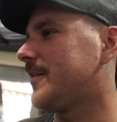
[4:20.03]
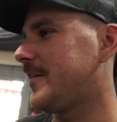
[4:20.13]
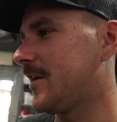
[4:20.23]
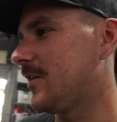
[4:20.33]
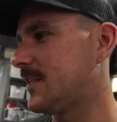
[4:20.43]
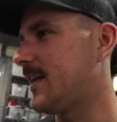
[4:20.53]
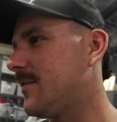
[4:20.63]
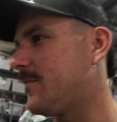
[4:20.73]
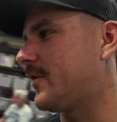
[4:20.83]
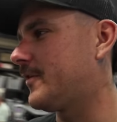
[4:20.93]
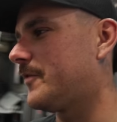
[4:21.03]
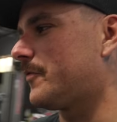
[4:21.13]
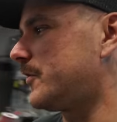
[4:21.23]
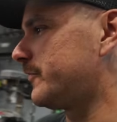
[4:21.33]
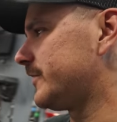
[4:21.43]
I think I'll take the bonnet and the
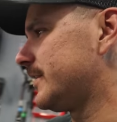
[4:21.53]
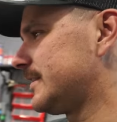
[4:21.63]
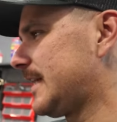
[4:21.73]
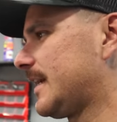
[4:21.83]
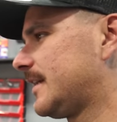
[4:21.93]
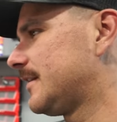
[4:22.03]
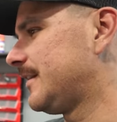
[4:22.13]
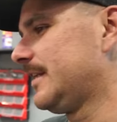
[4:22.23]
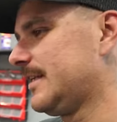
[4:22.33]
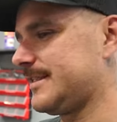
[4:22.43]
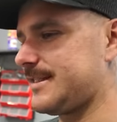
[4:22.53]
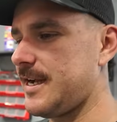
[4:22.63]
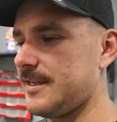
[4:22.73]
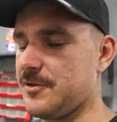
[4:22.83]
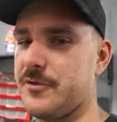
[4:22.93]
roof, and then Dad can
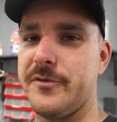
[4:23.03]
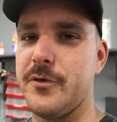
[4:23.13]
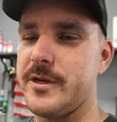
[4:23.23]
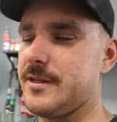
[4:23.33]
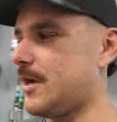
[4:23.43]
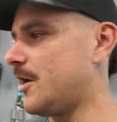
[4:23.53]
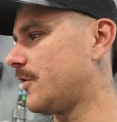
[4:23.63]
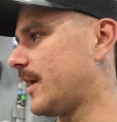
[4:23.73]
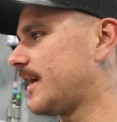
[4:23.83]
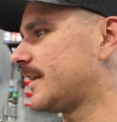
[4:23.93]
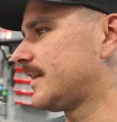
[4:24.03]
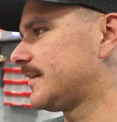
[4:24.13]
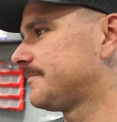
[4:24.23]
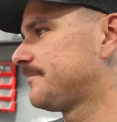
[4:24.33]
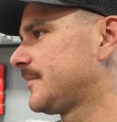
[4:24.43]
start two forty in the whole car
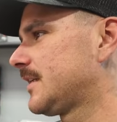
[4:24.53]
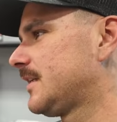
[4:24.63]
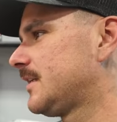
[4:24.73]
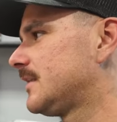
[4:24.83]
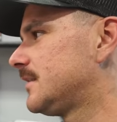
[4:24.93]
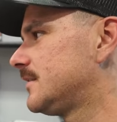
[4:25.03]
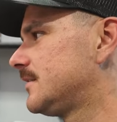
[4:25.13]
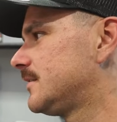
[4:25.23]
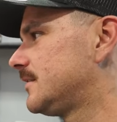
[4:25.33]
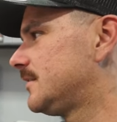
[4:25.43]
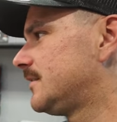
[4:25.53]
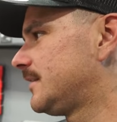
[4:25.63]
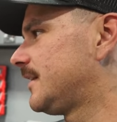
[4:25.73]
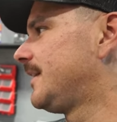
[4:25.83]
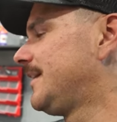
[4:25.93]
down. Oh, thanks.
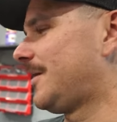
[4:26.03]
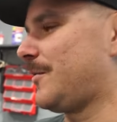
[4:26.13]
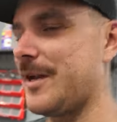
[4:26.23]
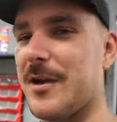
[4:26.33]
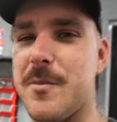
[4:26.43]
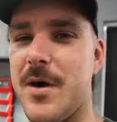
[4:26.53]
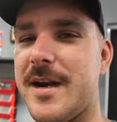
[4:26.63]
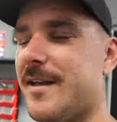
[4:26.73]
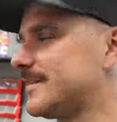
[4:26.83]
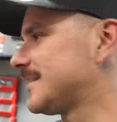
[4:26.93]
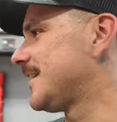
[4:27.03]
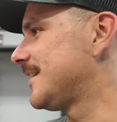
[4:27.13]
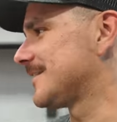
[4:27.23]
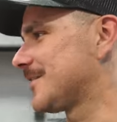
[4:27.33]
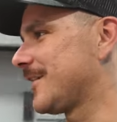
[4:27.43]
Yeah, I might go buy another
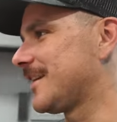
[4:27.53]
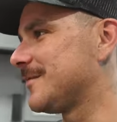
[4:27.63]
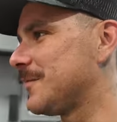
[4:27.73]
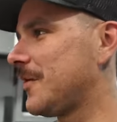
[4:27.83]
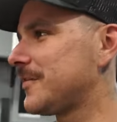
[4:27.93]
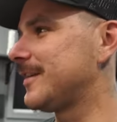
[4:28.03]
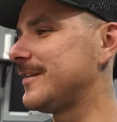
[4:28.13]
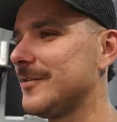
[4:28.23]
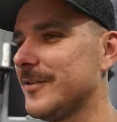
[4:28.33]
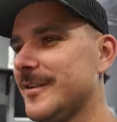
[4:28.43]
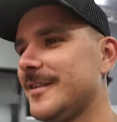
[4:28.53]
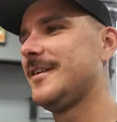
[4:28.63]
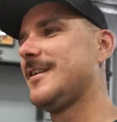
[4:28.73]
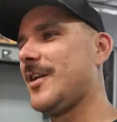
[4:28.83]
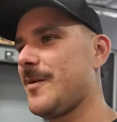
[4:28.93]
sander so we can both get into it.
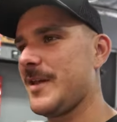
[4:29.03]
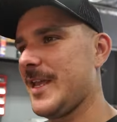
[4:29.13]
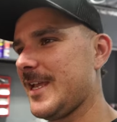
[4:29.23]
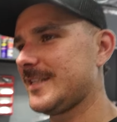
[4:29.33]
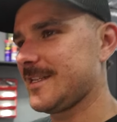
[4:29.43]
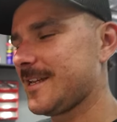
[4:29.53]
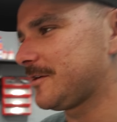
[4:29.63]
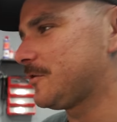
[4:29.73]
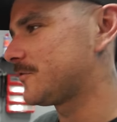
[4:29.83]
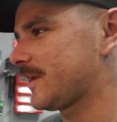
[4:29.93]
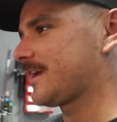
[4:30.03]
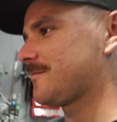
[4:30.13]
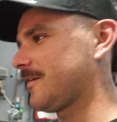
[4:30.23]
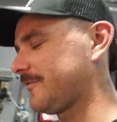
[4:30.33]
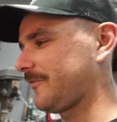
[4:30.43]
I've been hand sanding all day.
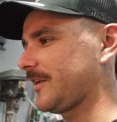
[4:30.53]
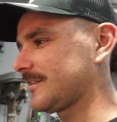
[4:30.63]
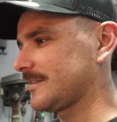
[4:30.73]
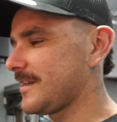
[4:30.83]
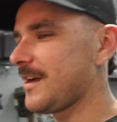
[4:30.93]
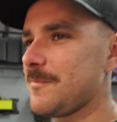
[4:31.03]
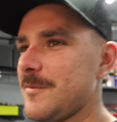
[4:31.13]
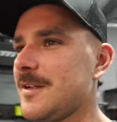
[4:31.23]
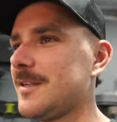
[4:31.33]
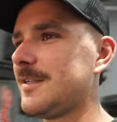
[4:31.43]
My mm. fingers are numb.